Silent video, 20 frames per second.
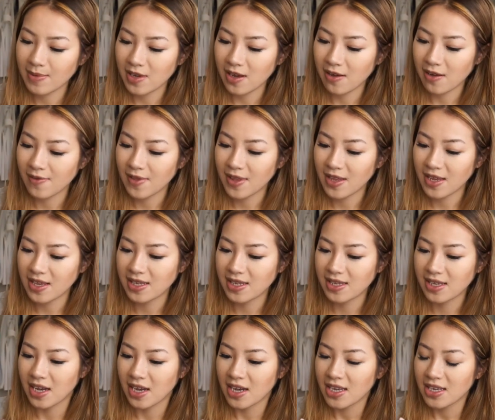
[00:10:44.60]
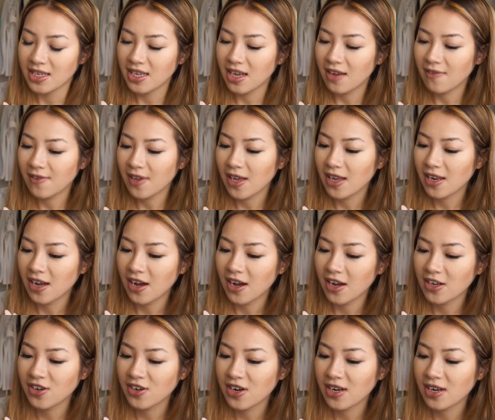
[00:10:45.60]
of this soft and
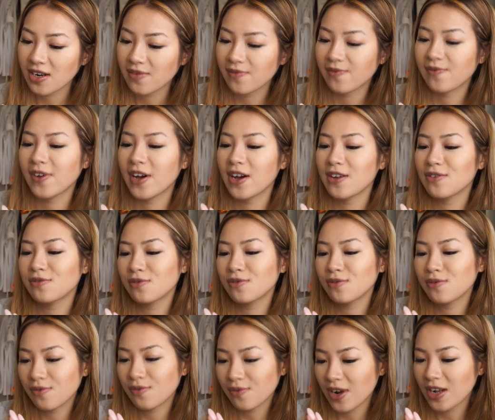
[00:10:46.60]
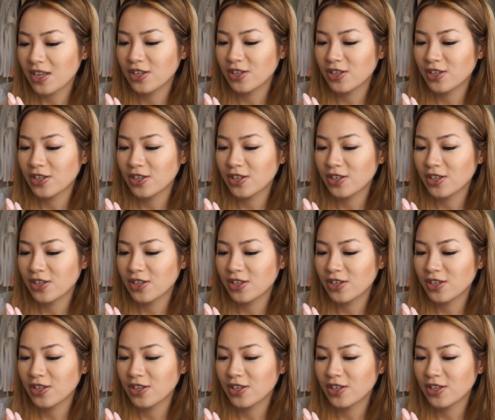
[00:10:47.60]
hydrated Vital Red